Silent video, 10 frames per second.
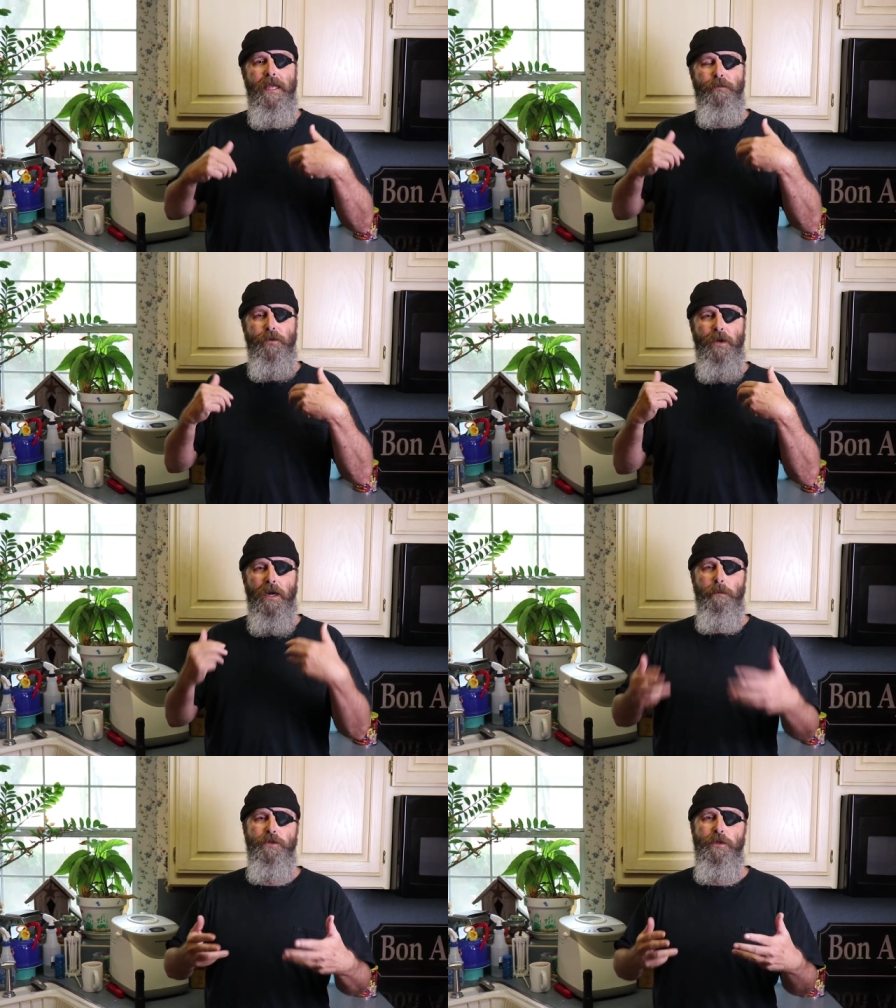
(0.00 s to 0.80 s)
if your
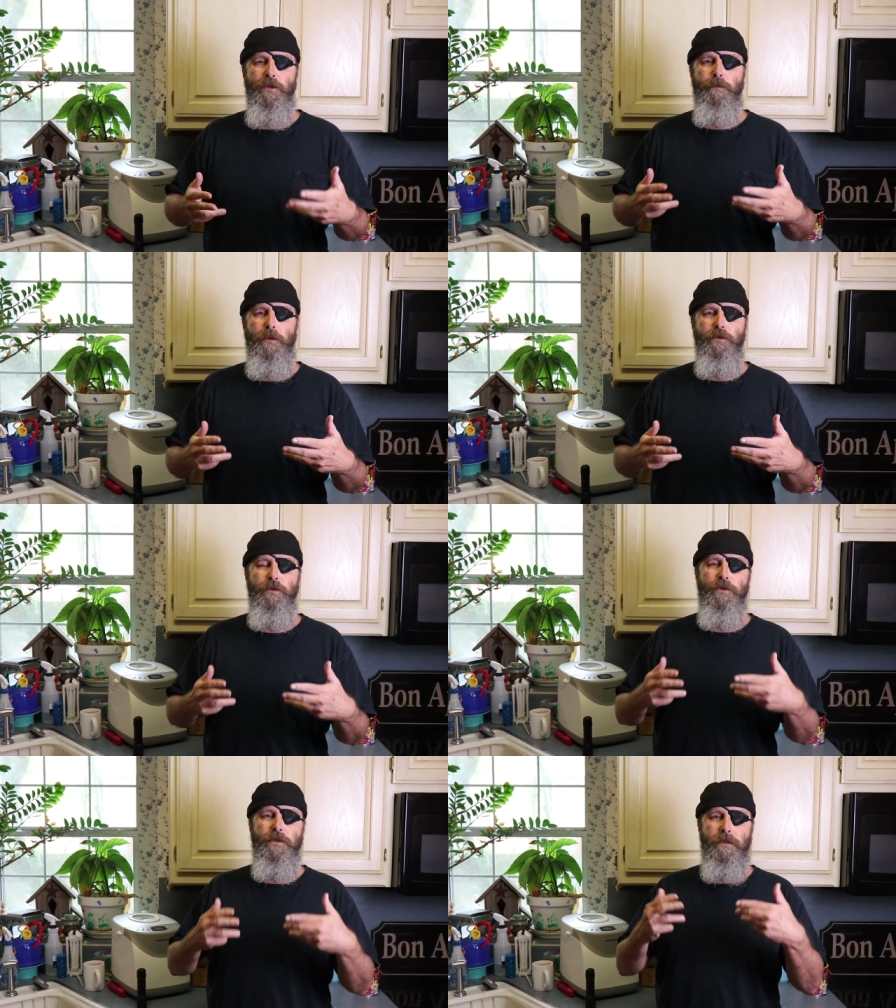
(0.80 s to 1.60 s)
garbage
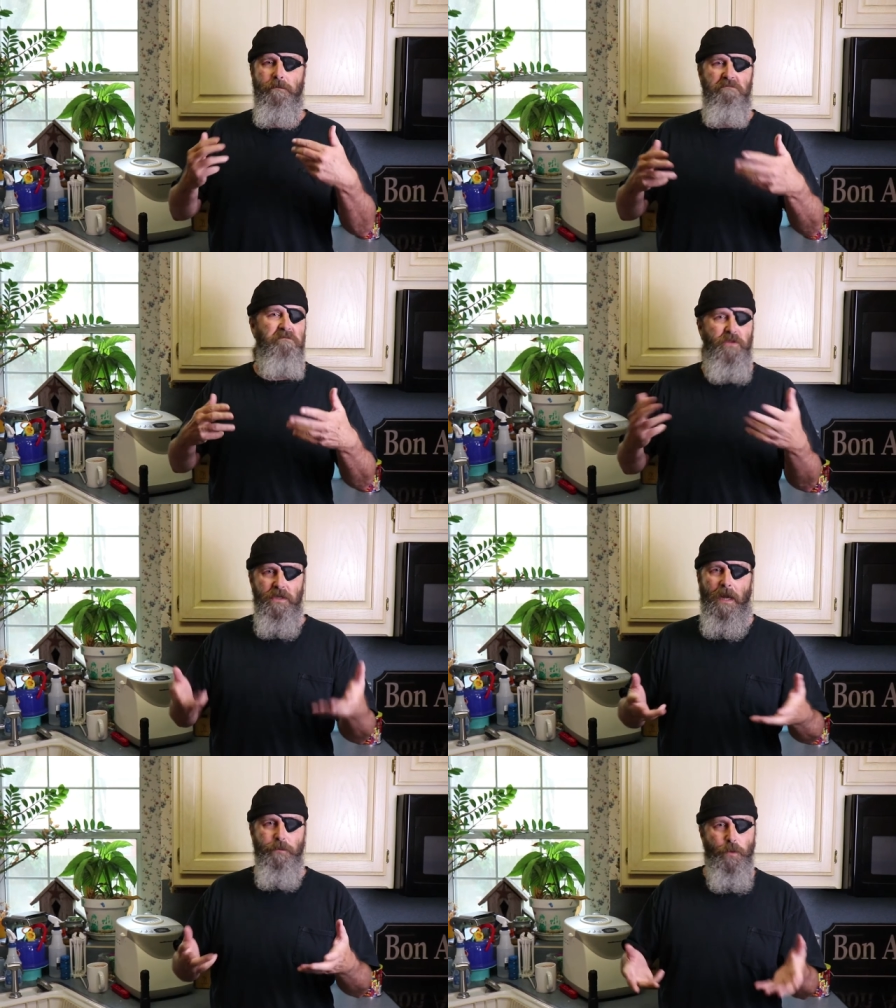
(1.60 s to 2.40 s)
disposal just
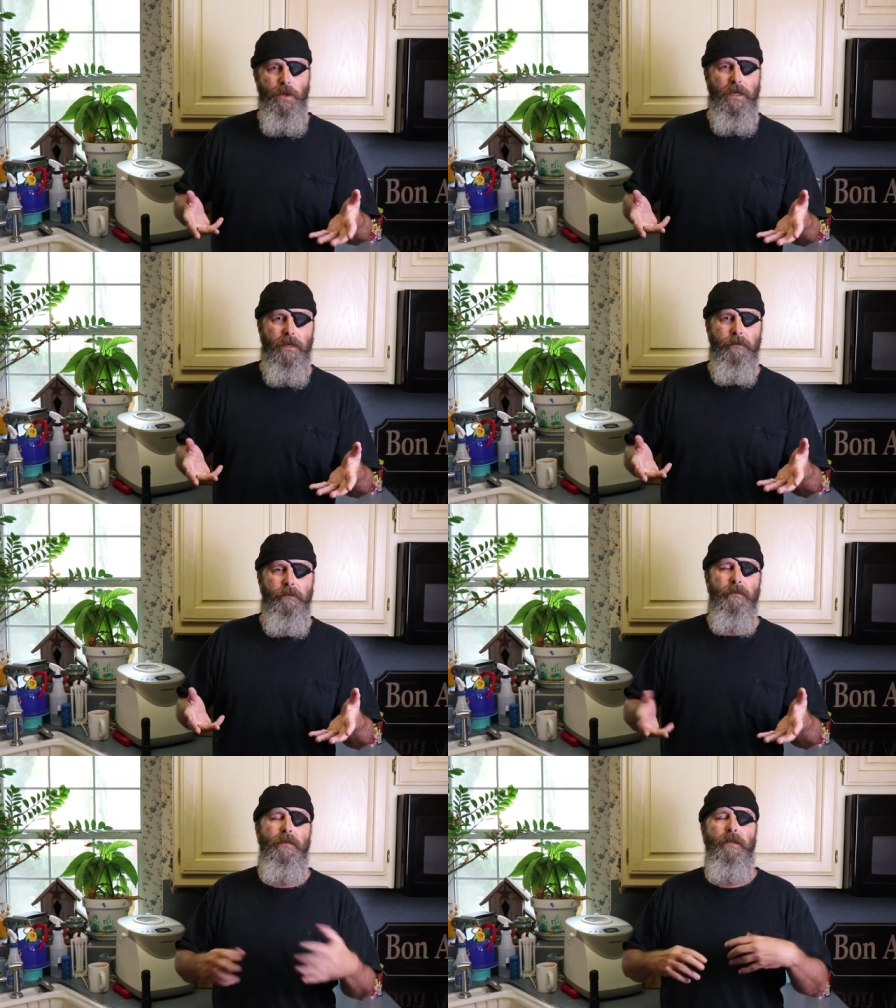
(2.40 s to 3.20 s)
stops working
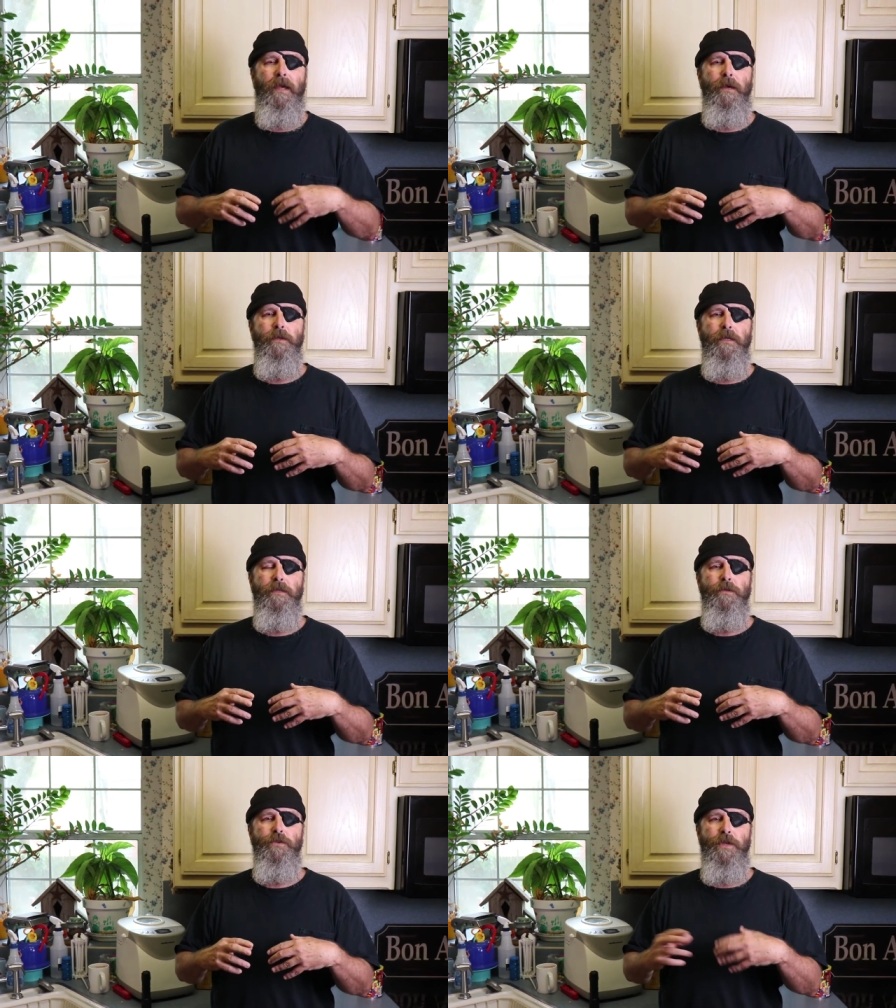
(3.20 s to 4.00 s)
how you
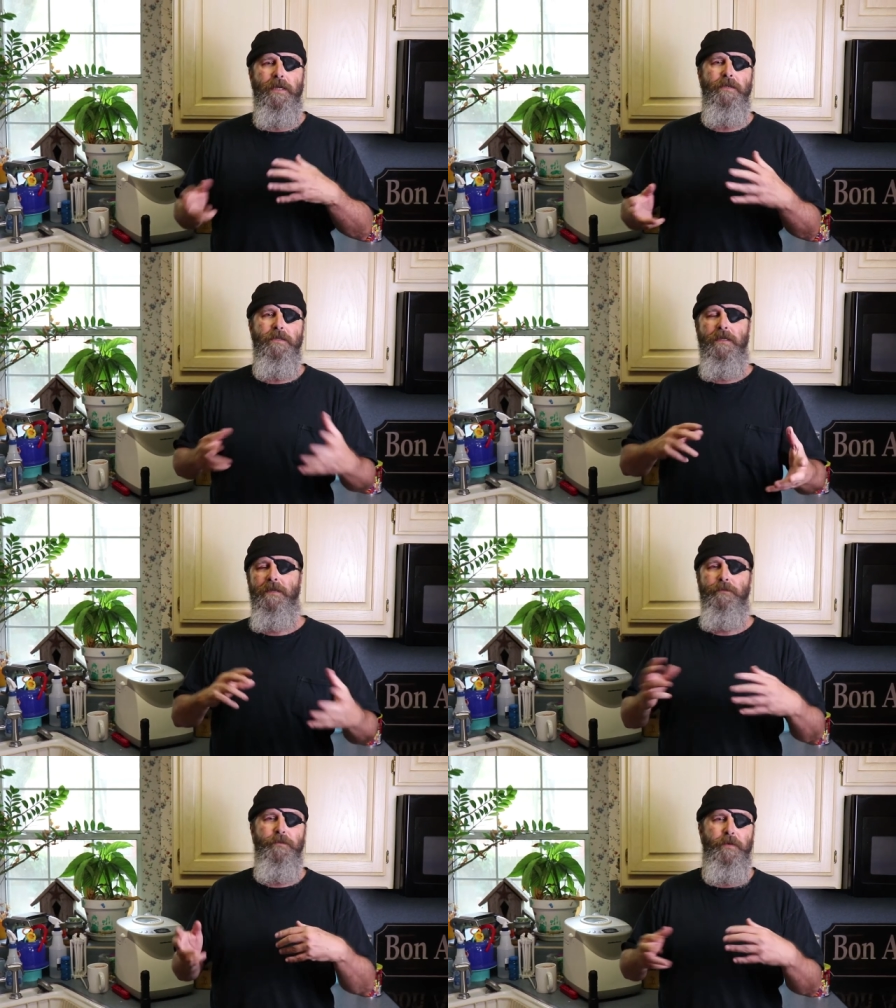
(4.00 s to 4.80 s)
can check to
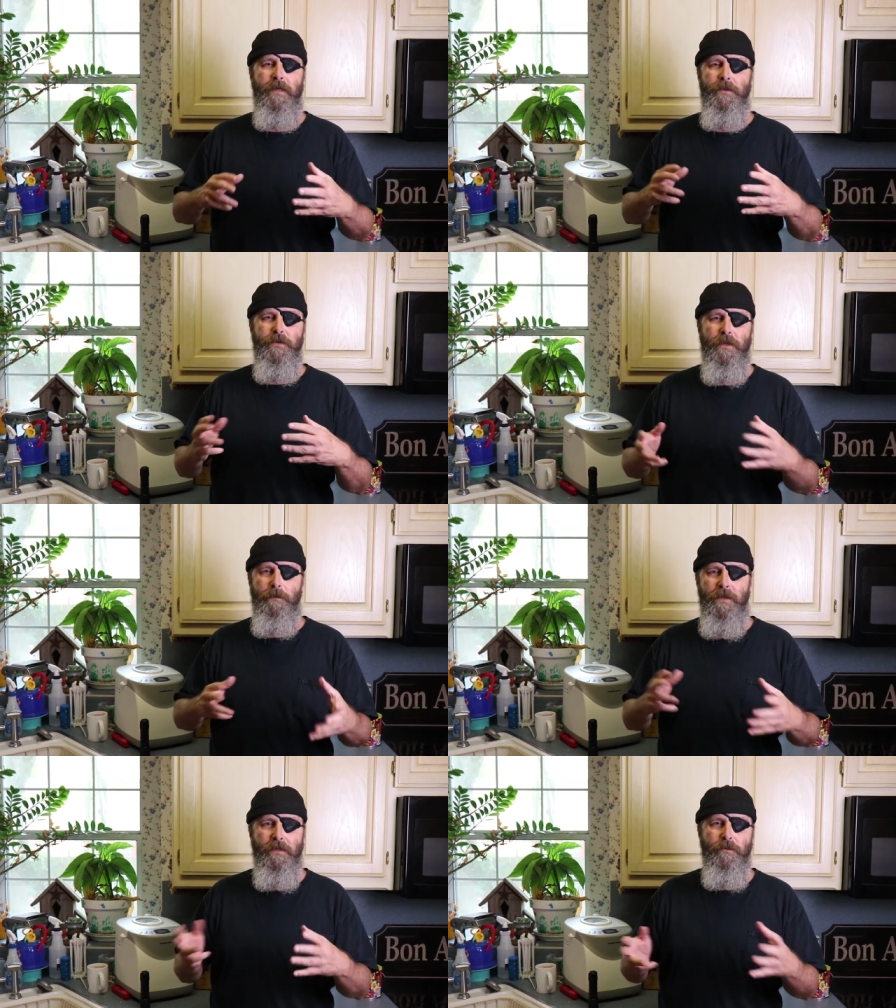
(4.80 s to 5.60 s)
see if uh, there's
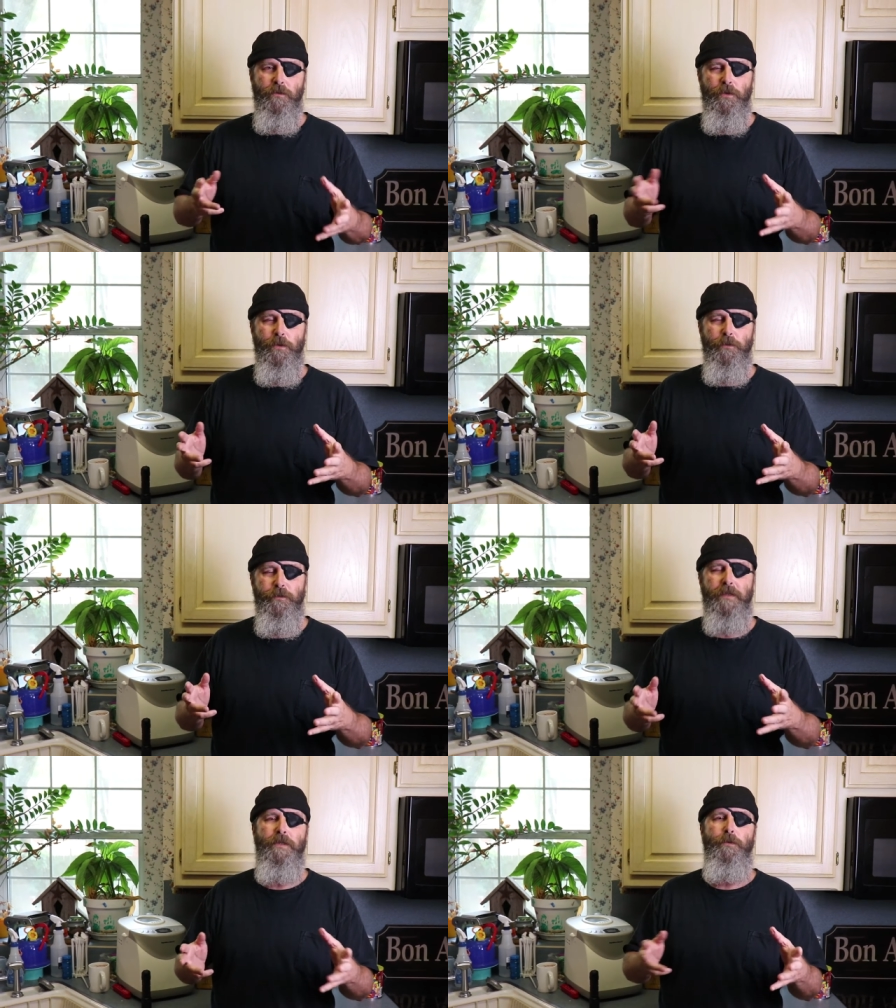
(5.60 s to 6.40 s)
something you can do to
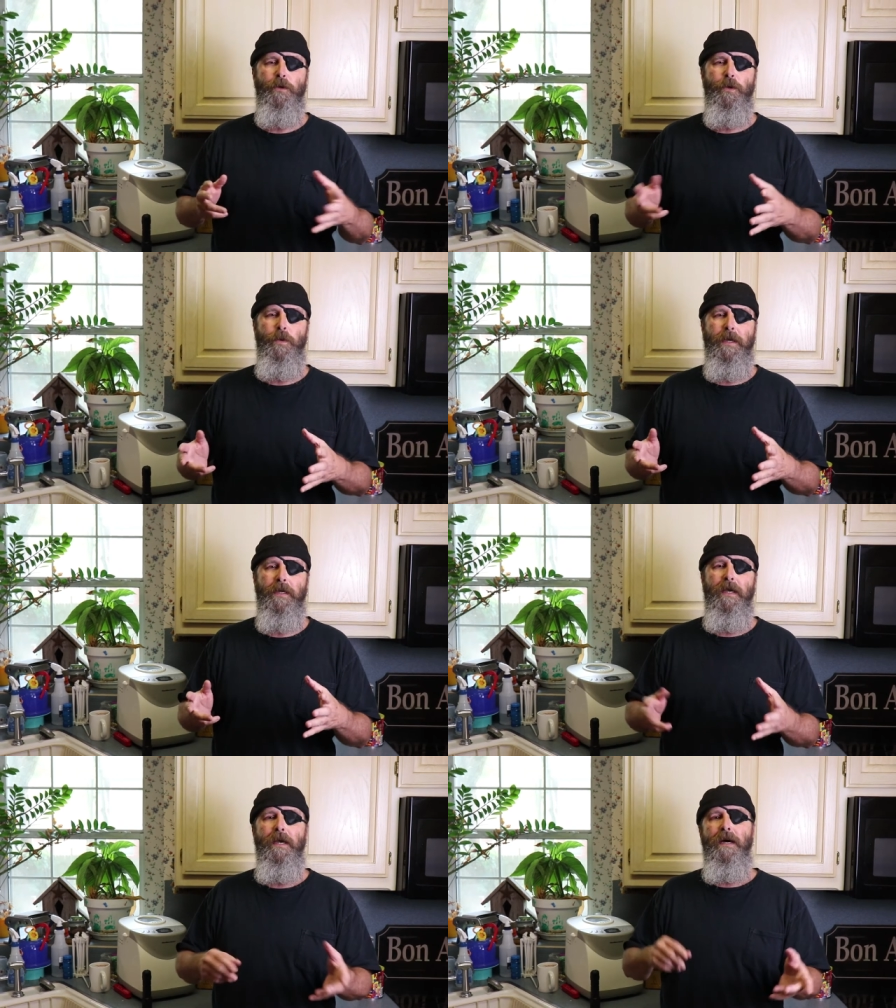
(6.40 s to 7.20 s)
fix it real quick.